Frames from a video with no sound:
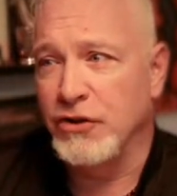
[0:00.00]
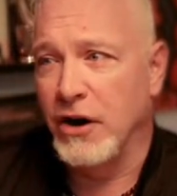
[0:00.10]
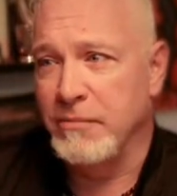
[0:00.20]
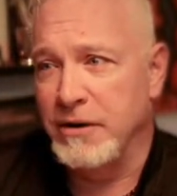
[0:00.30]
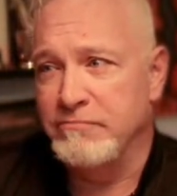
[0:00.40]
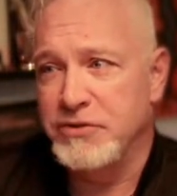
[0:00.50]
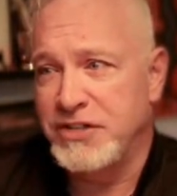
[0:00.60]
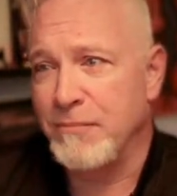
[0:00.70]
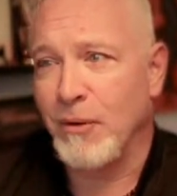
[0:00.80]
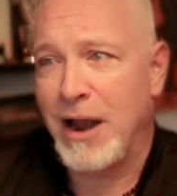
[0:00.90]
I'm going to
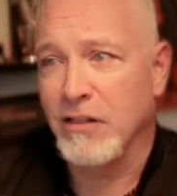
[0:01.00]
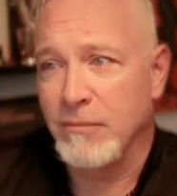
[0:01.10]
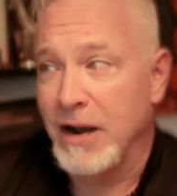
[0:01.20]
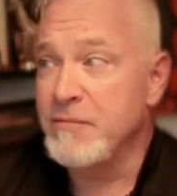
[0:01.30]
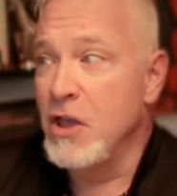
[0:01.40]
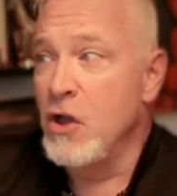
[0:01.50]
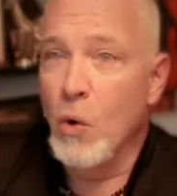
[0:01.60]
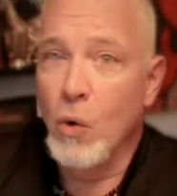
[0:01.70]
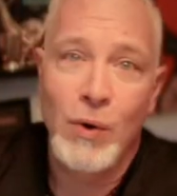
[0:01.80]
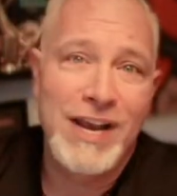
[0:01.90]
skip around a little bit here.
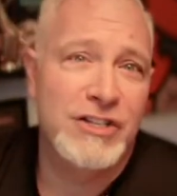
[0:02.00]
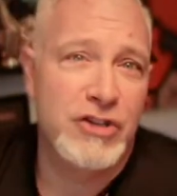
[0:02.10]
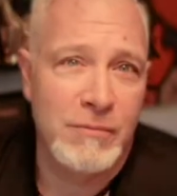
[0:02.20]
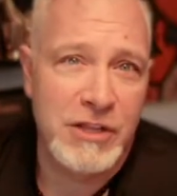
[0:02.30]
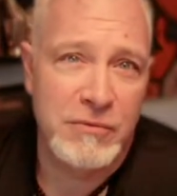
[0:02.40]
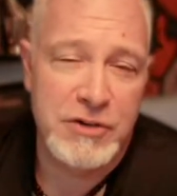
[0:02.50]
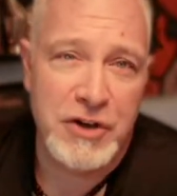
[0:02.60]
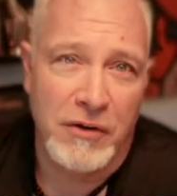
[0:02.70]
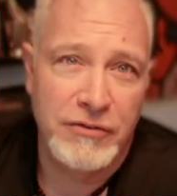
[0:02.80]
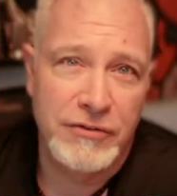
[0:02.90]
We determine the
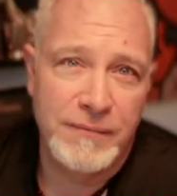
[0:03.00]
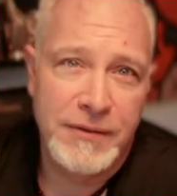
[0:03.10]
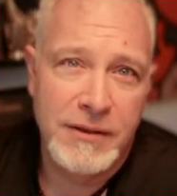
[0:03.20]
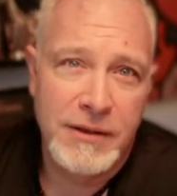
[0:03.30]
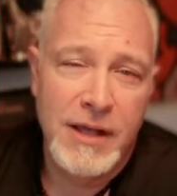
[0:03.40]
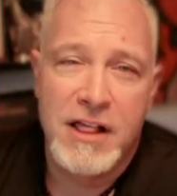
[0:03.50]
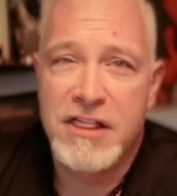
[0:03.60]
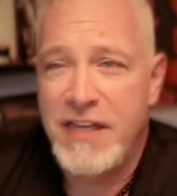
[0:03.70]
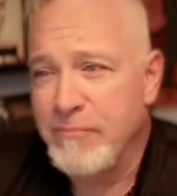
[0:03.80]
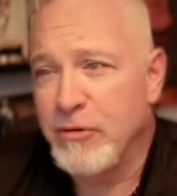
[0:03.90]
results.
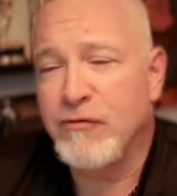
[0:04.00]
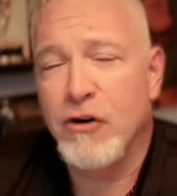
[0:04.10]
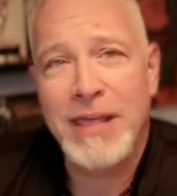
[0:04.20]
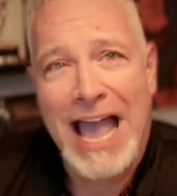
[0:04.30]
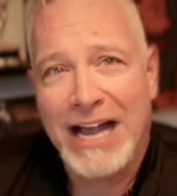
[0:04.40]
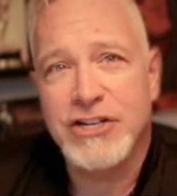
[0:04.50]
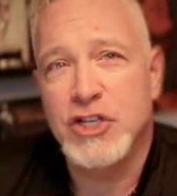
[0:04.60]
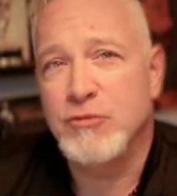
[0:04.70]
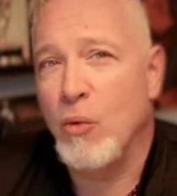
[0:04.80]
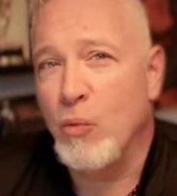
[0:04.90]
They perform the
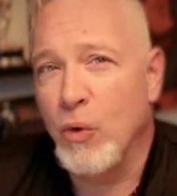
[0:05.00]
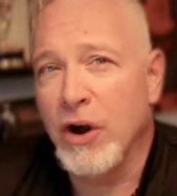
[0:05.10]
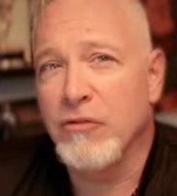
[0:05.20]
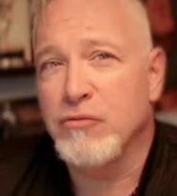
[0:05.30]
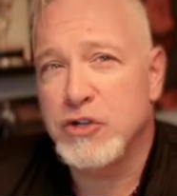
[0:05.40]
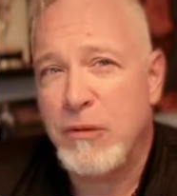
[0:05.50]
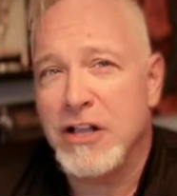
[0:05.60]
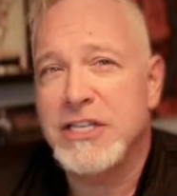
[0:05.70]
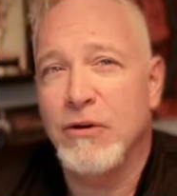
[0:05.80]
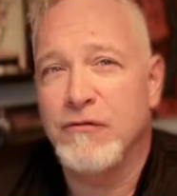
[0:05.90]
actions, but we're
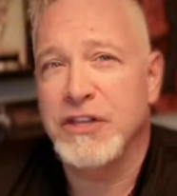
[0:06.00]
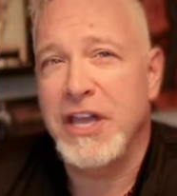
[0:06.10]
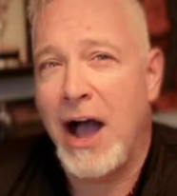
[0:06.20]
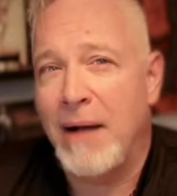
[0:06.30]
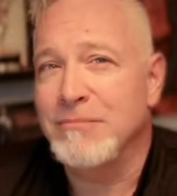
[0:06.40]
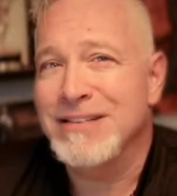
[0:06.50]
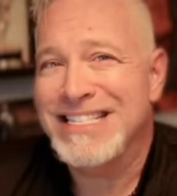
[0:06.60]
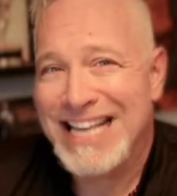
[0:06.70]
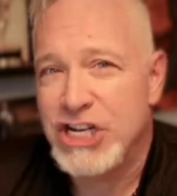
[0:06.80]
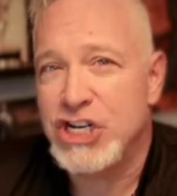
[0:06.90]
responsible for the
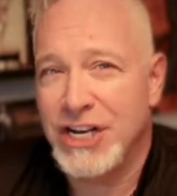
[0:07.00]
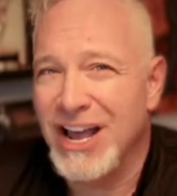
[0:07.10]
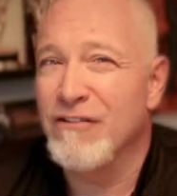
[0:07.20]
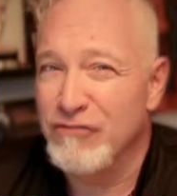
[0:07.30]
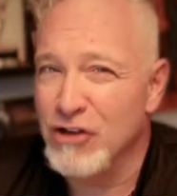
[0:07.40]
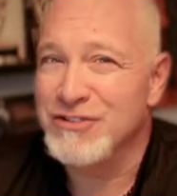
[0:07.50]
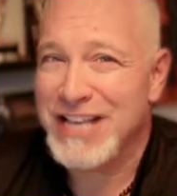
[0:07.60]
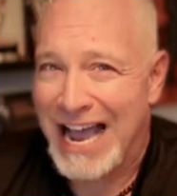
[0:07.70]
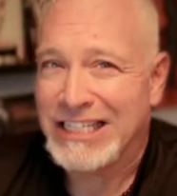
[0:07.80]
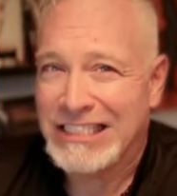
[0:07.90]
optimization of those
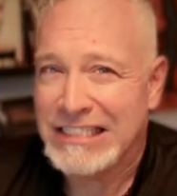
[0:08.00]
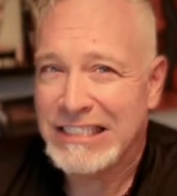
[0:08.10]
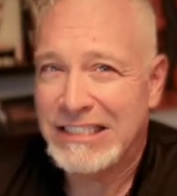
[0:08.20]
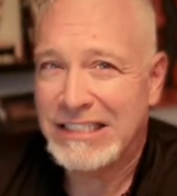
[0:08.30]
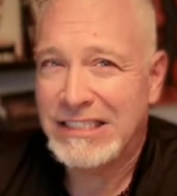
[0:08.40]
actions.